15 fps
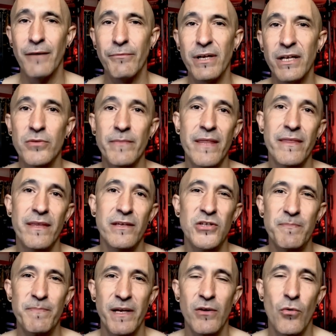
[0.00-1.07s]
recommend that you
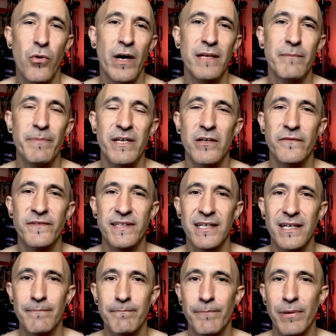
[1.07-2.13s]
spend quite a bit of
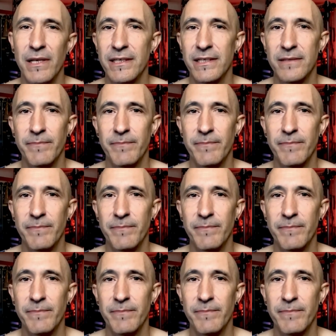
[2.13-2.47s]
time playing